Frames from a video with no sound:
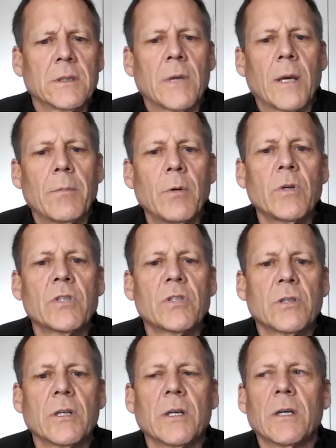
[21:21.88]
Maybe we
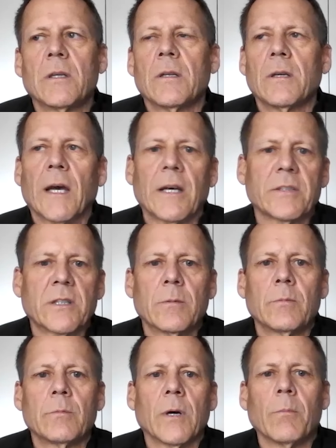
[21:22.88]
should ask
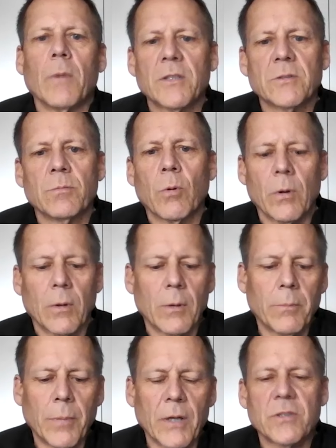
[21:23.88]
him a much more, a
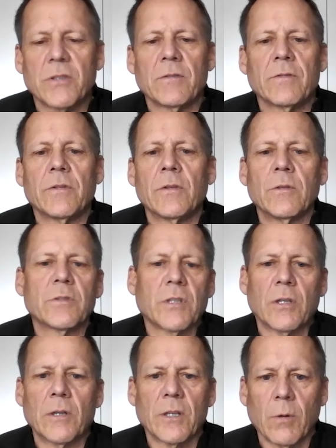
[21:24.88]
bunch of new
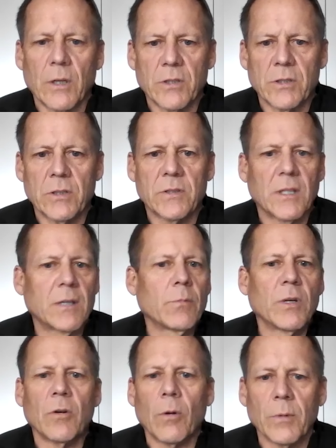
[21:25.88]
security questions that
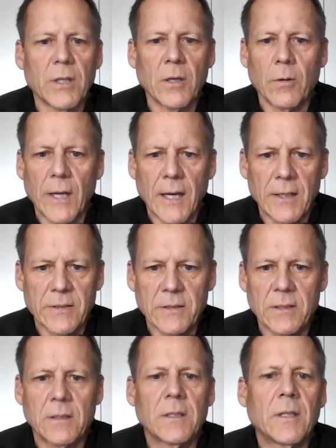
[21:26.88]
we normally don't ask,
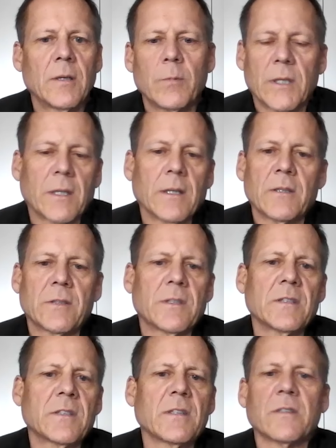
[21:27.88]
because
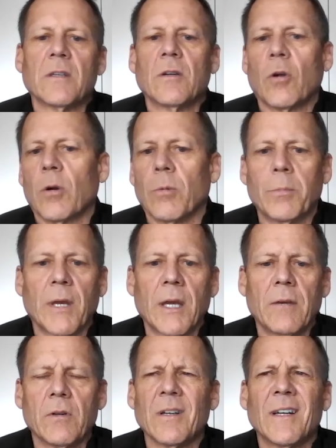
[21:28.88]
this isn't normal
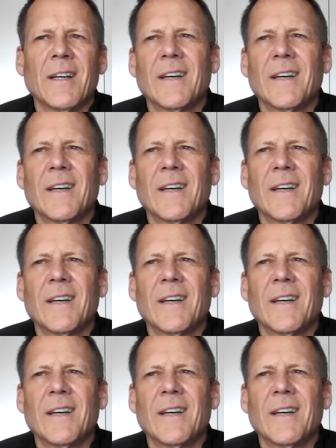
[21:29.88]
behavior.